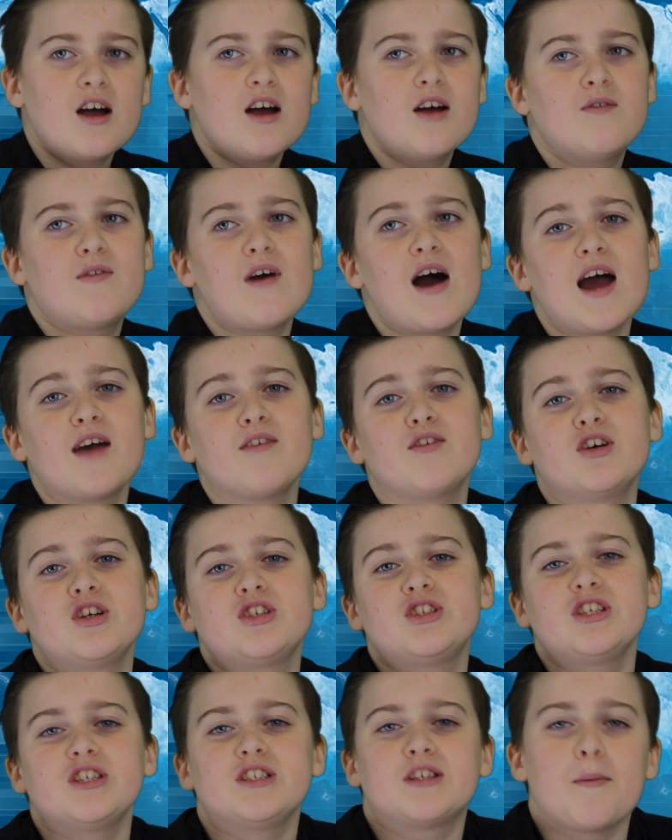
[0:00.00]
A
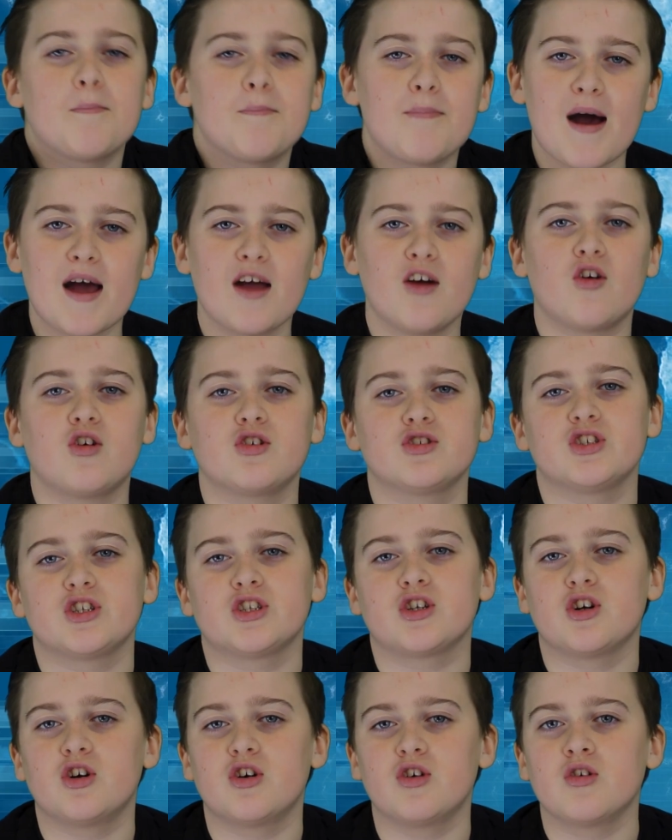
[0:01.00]
virus is a
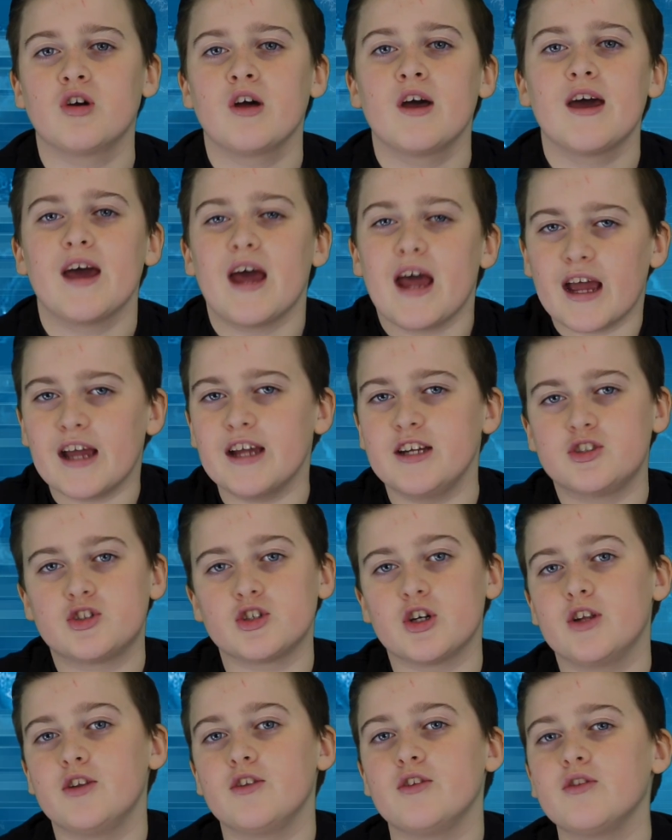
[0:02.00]
biological
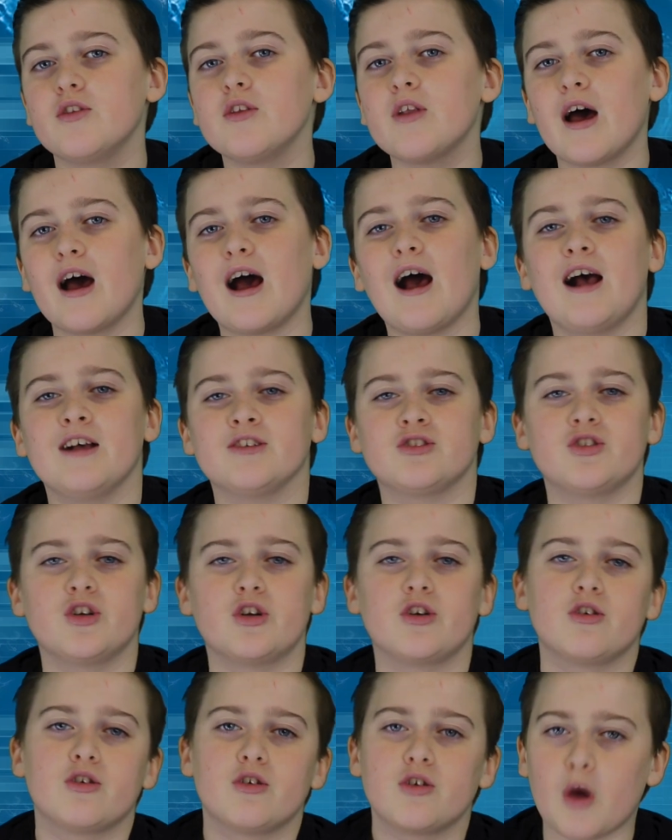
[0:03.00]
agent that has
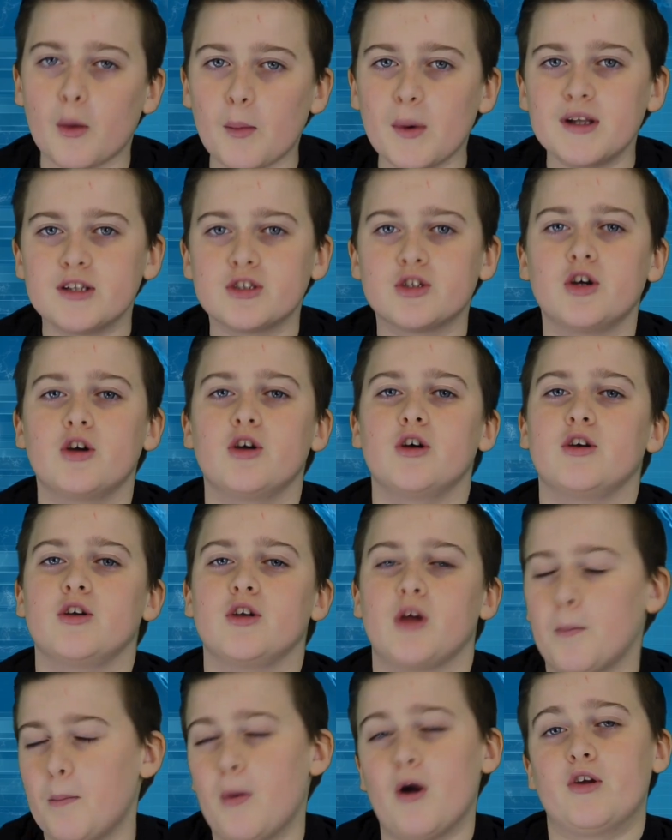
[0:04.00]
to go
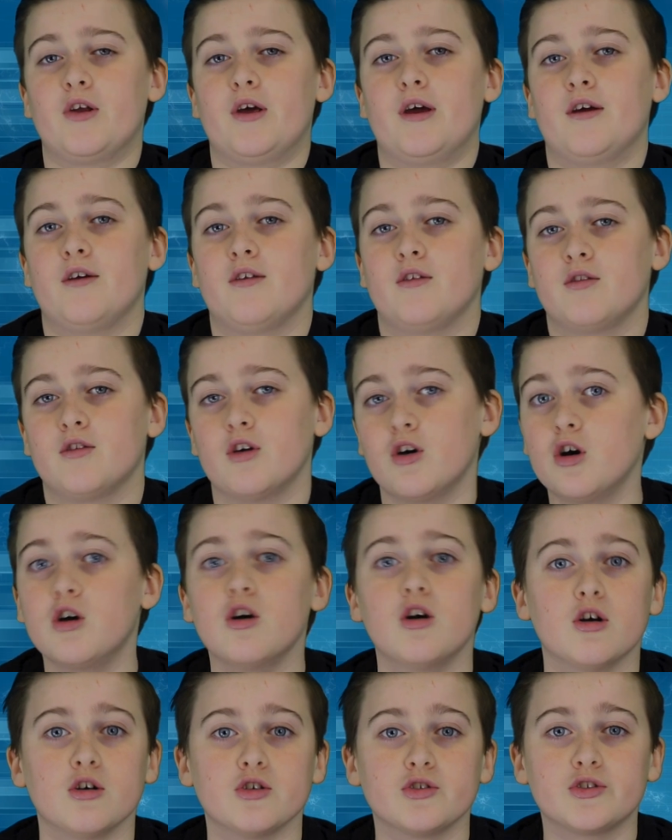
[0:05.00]
into your body, the
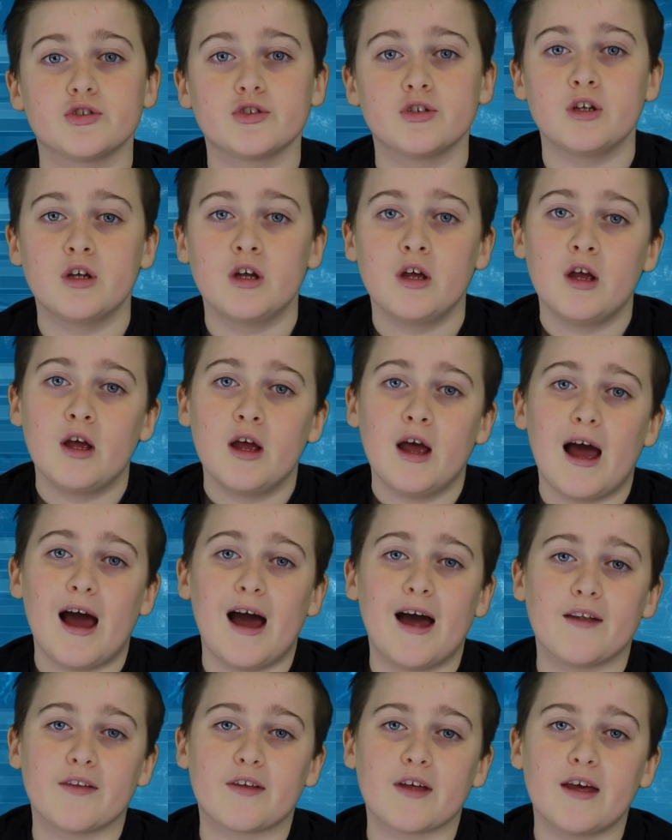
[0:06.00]
host,
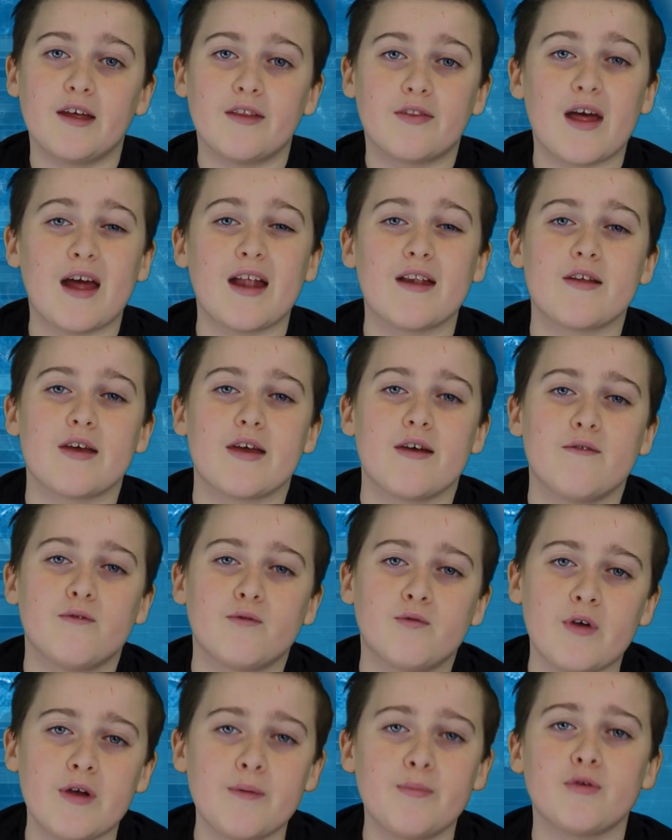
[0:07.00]
and then
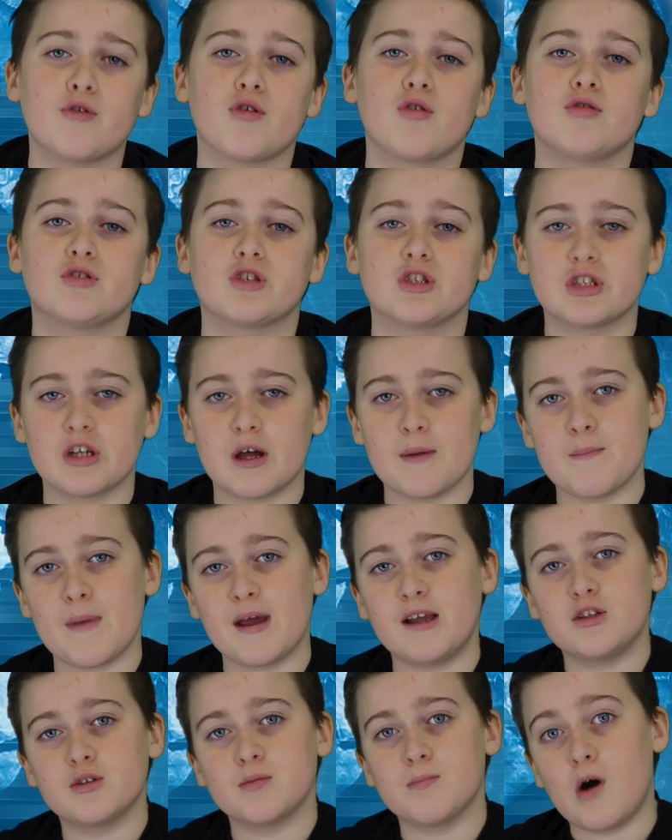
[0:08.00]
it reproduces and
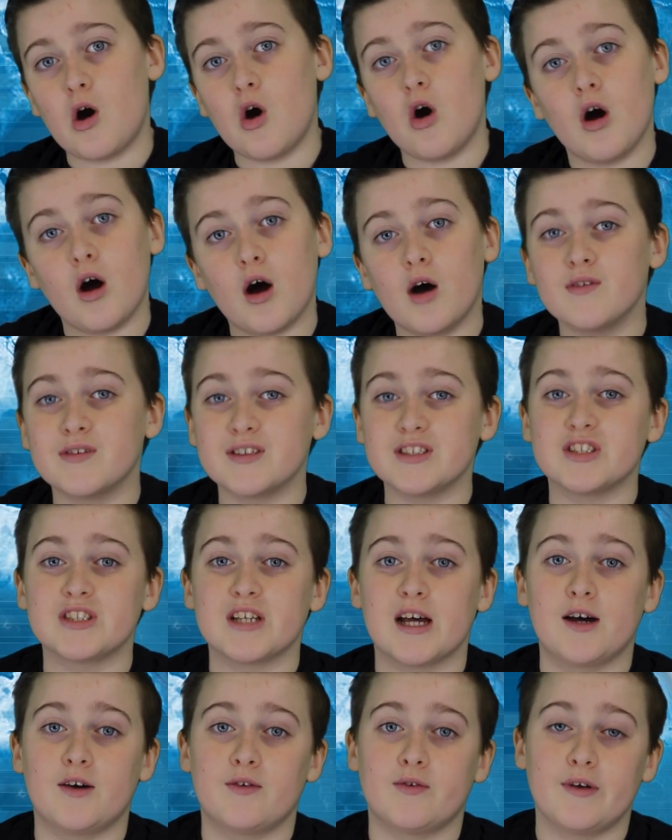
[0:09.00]
makes more of
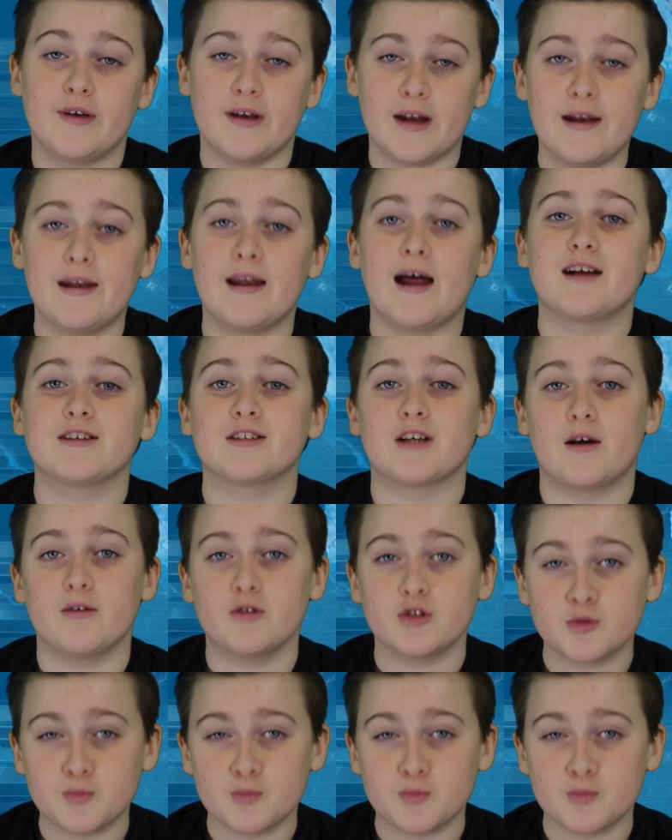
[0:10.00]
itself, and then that's how it